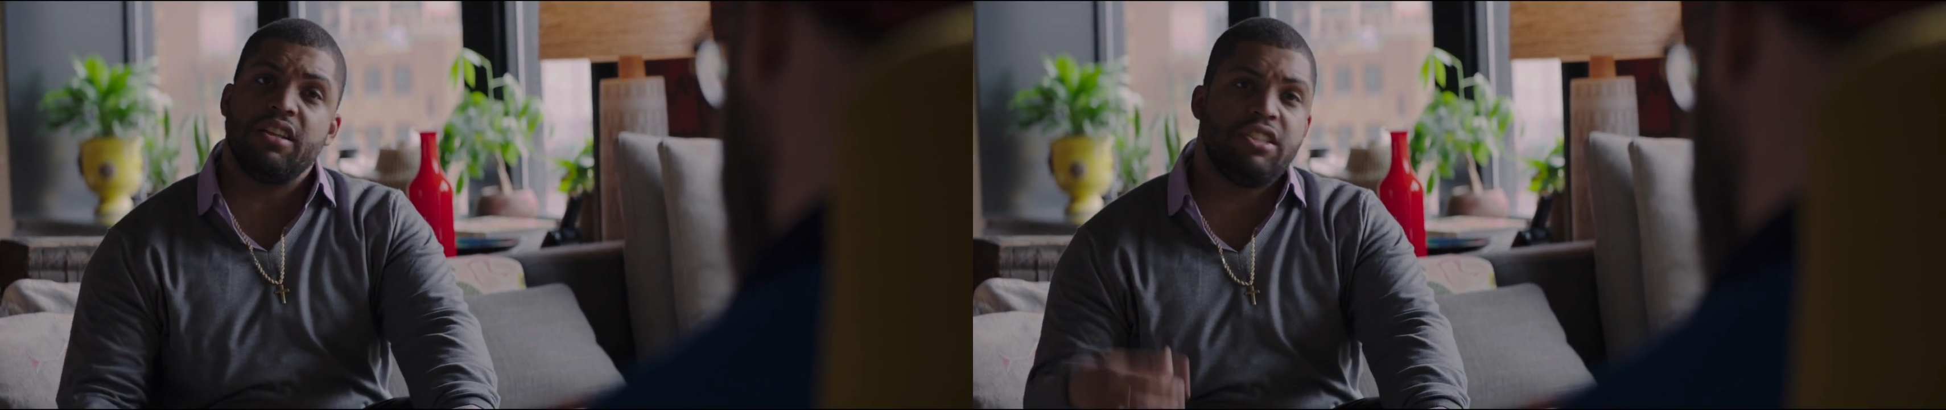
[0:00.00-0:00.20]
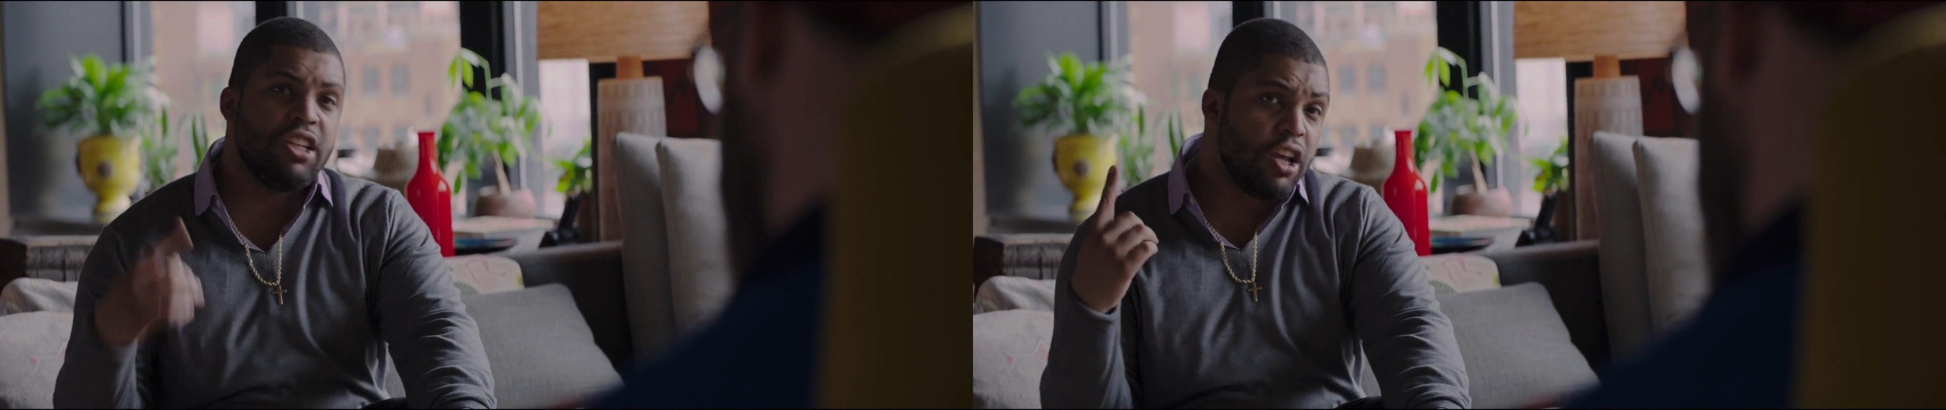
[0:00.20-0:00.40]

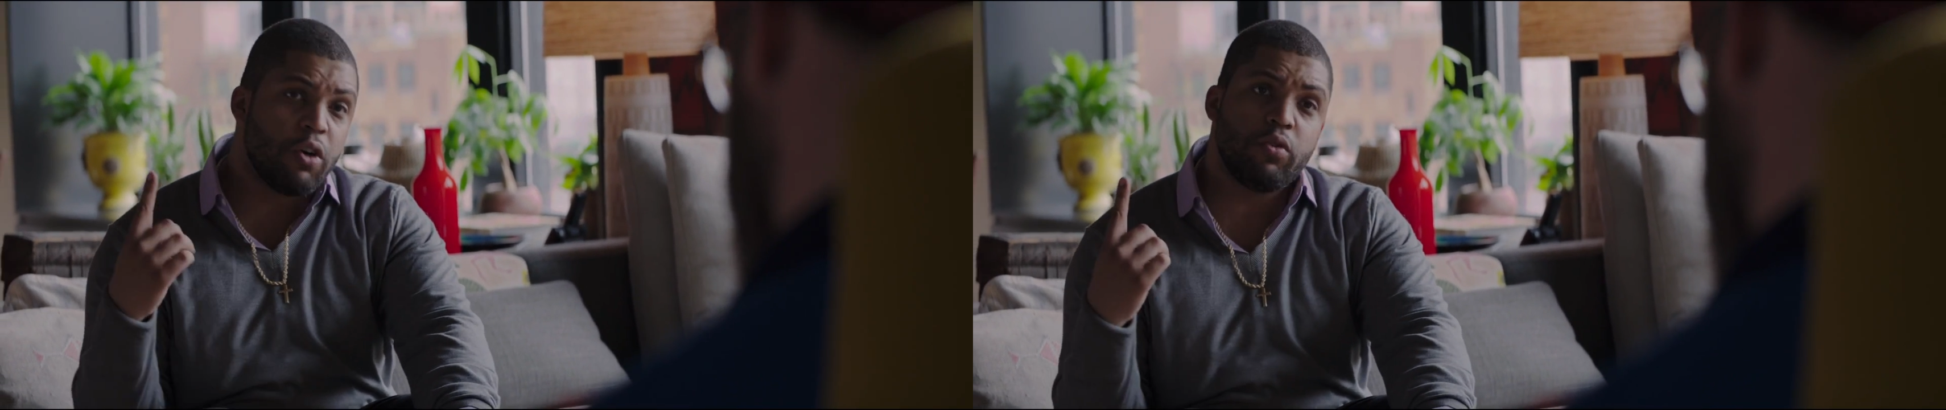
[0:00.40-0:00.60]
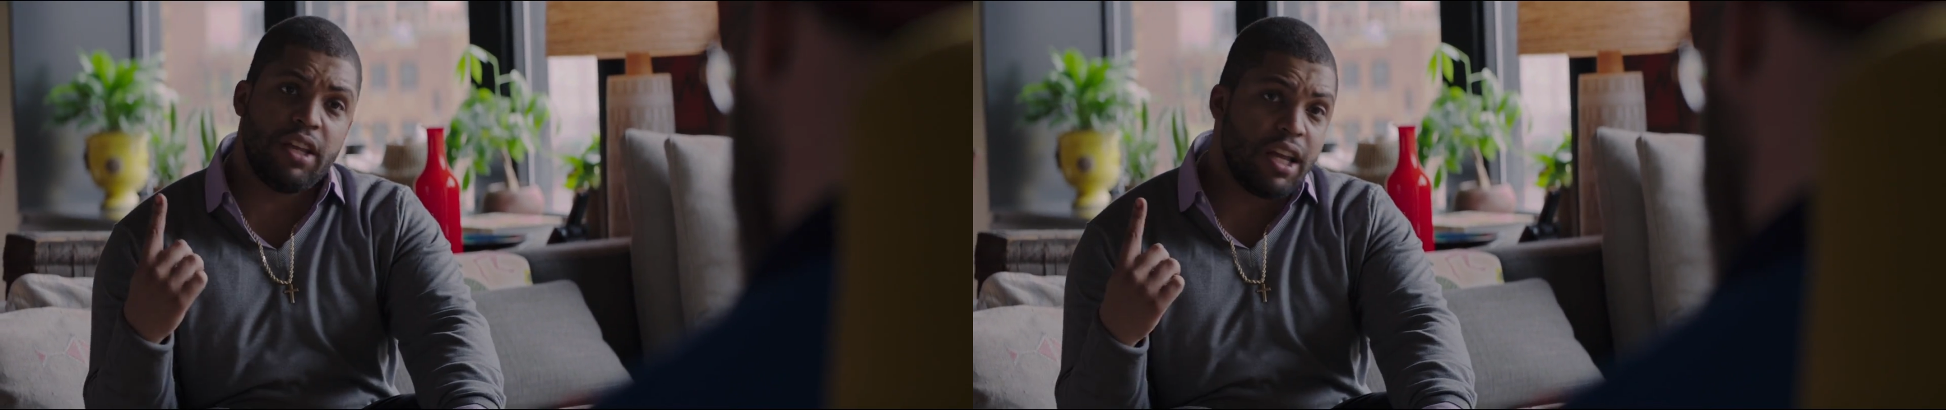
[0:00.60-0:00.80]
the
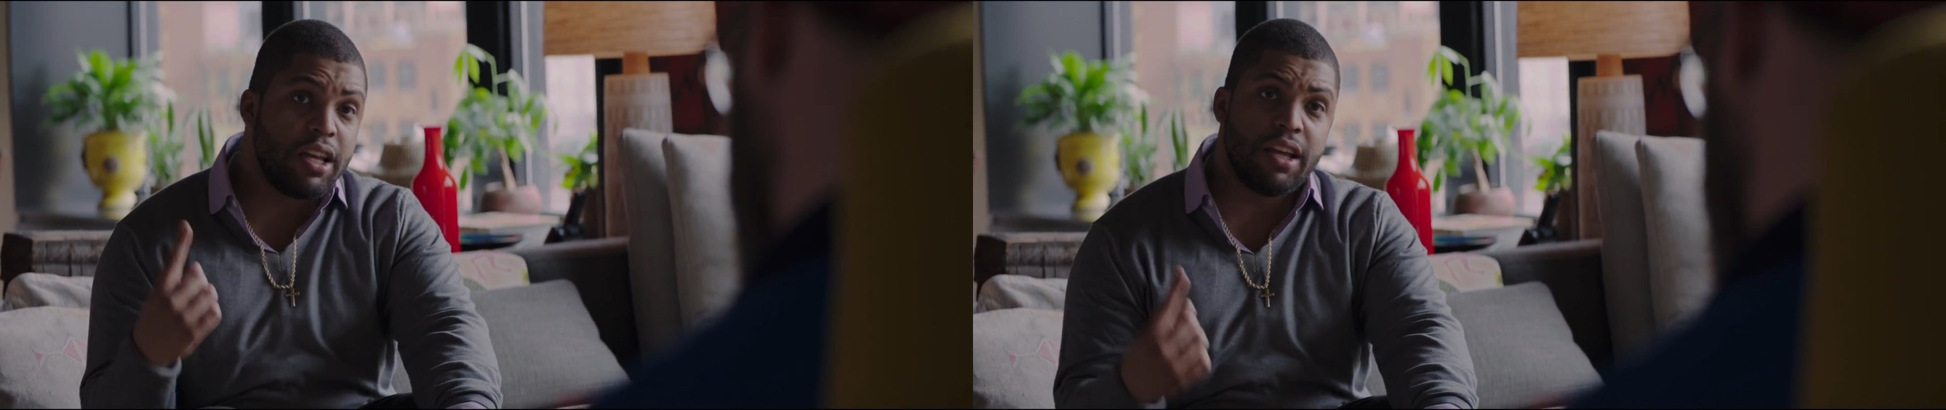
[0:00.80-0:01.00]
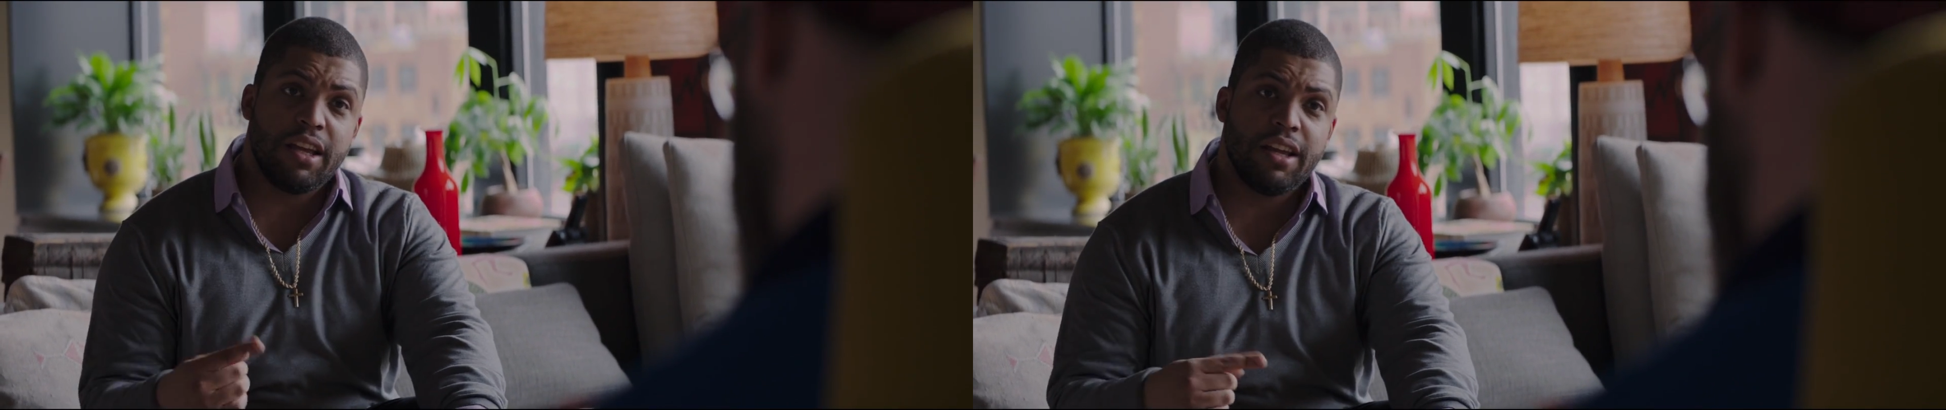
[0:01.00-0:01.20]
GOD